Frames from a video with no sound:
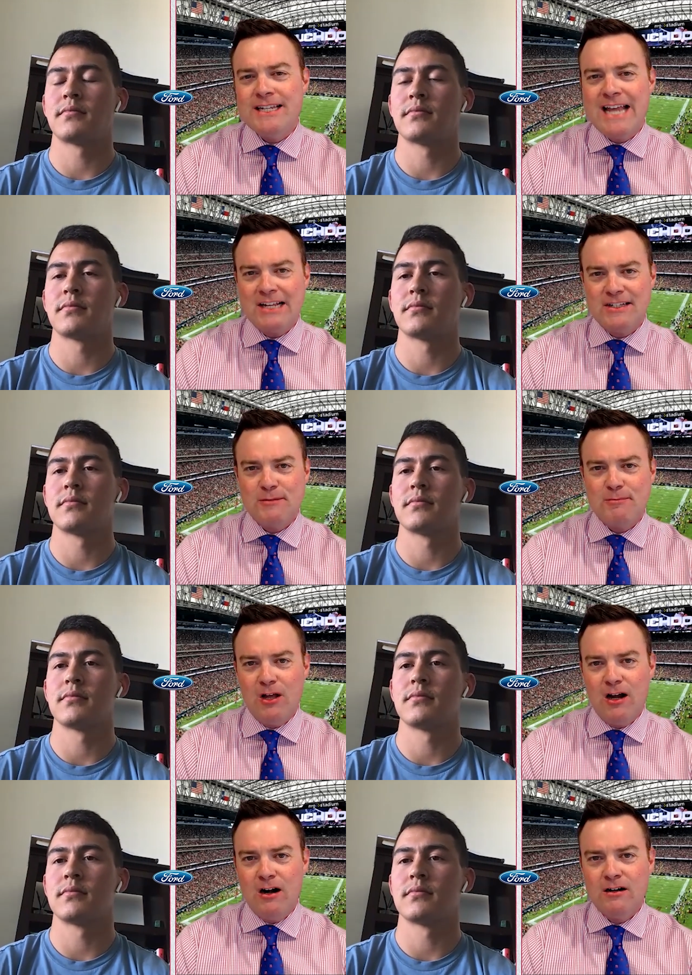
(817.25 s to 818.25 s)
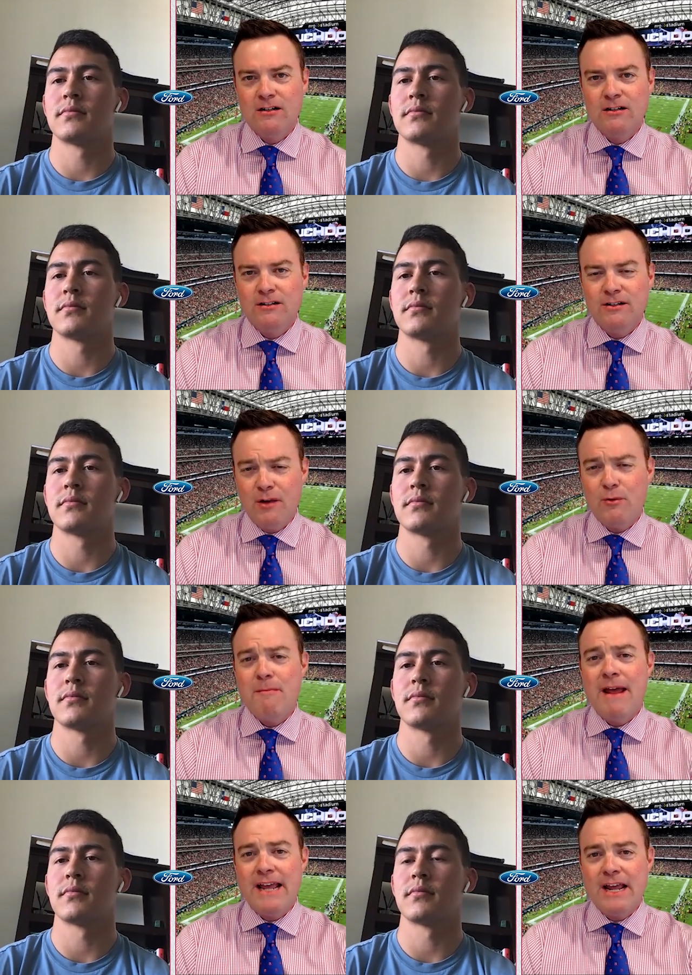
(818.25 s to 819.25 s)
Speaker 1: Texans player you think
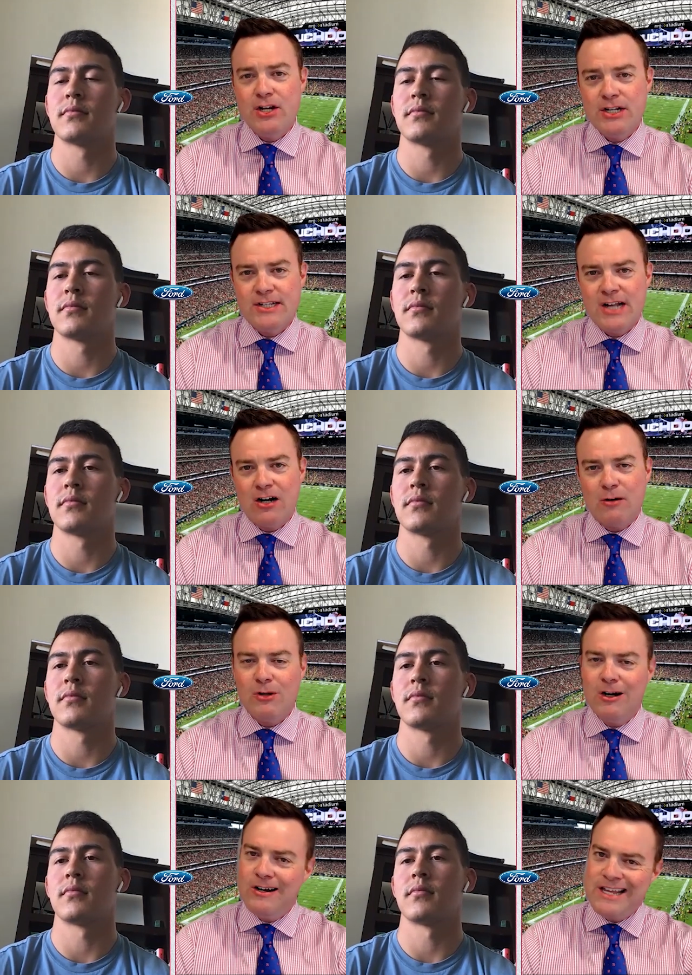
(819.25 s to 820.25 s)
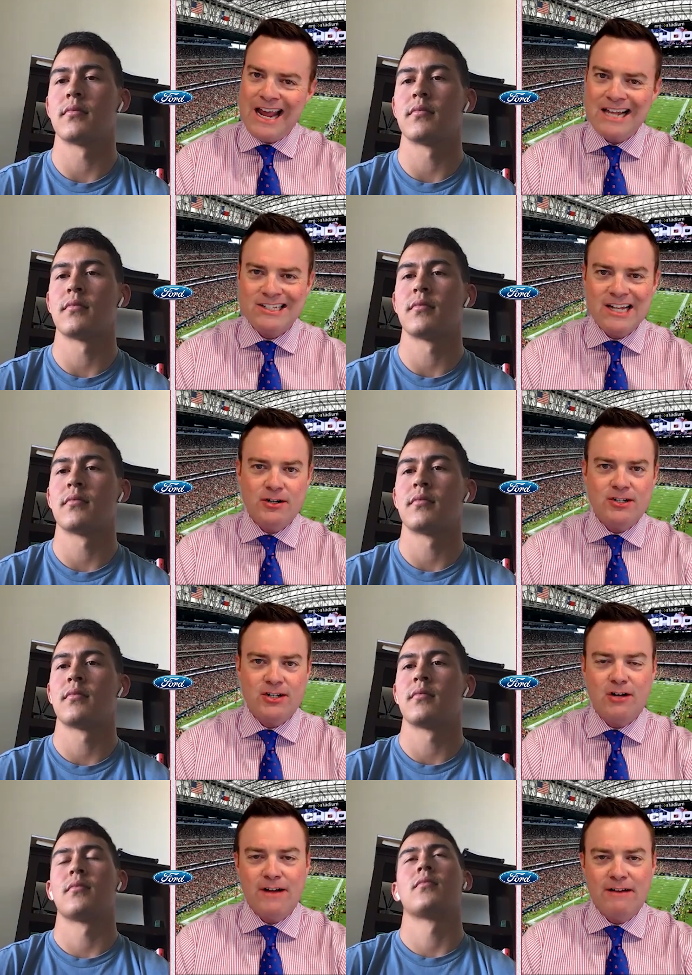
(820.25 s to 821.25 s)
would make a good soccer player? You can't say
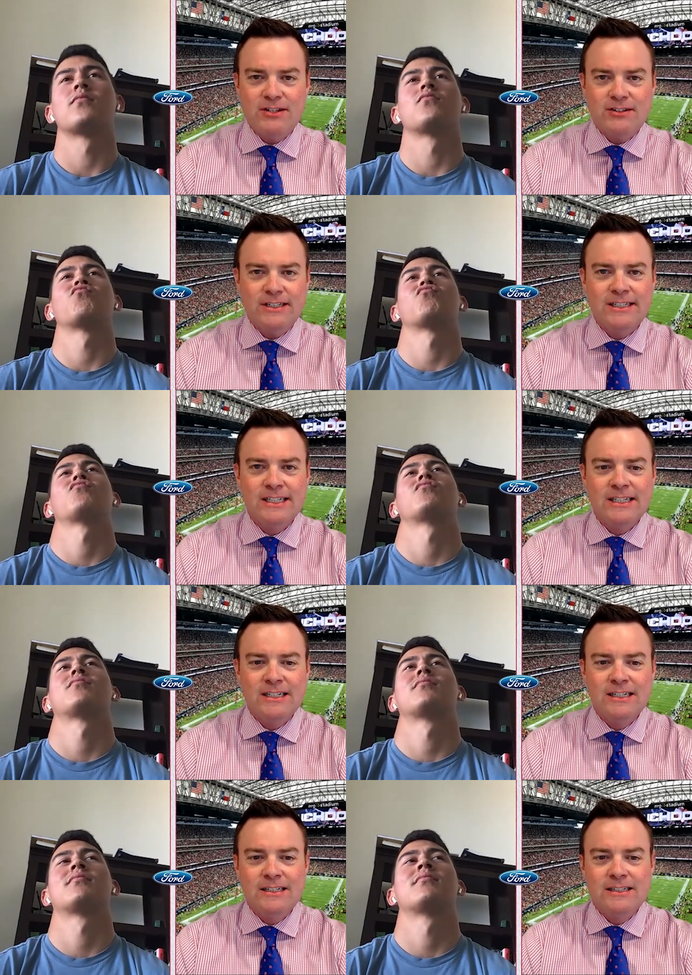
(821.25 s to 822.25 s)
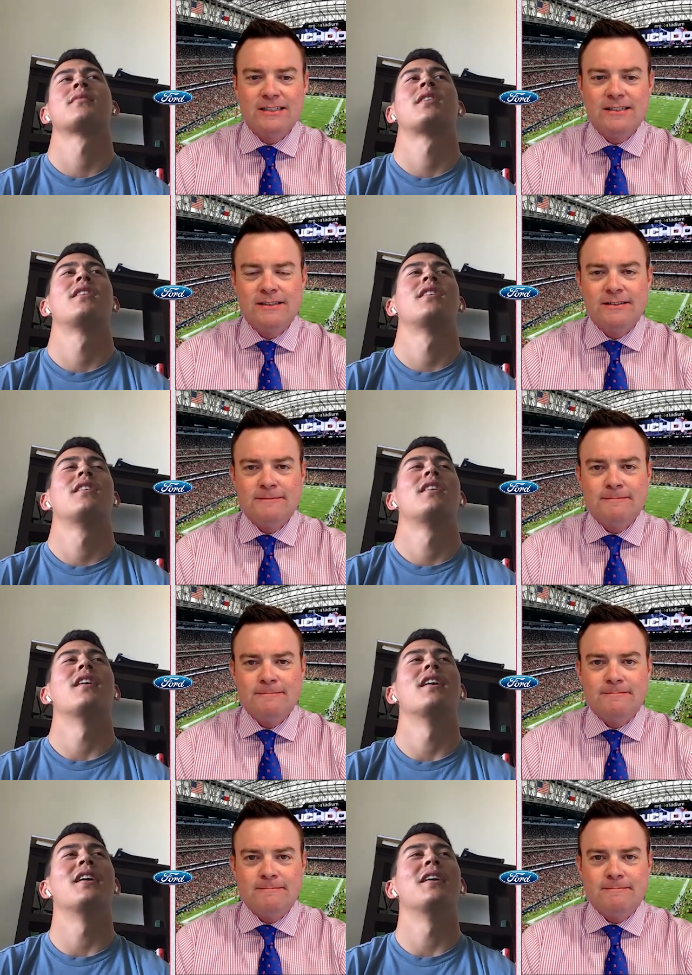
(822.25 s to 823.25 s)
yourself, obviously.
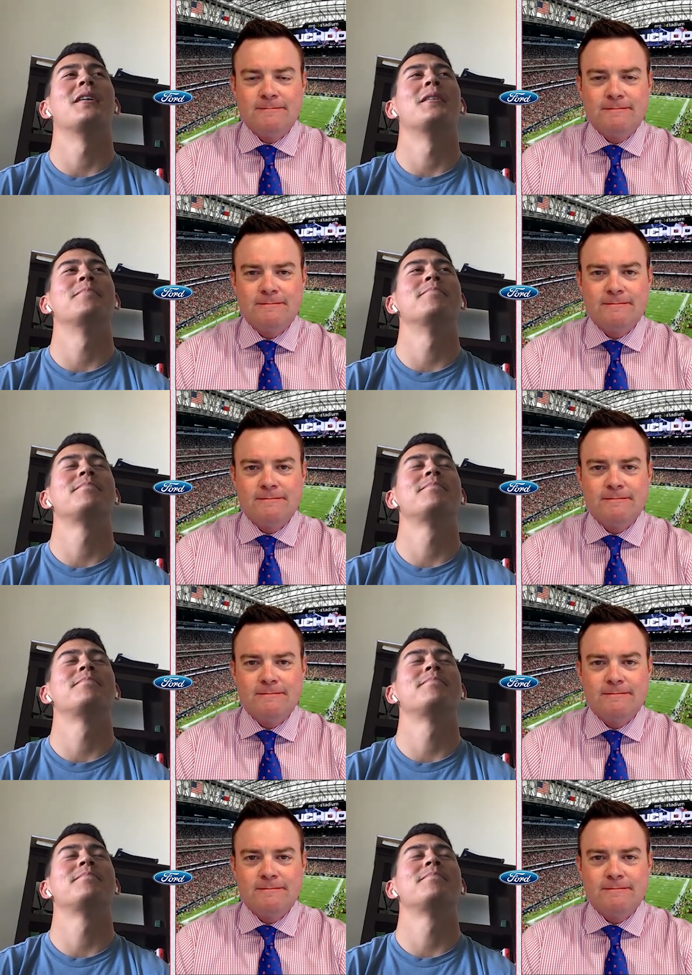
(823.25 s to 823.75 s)
Speaker 2: I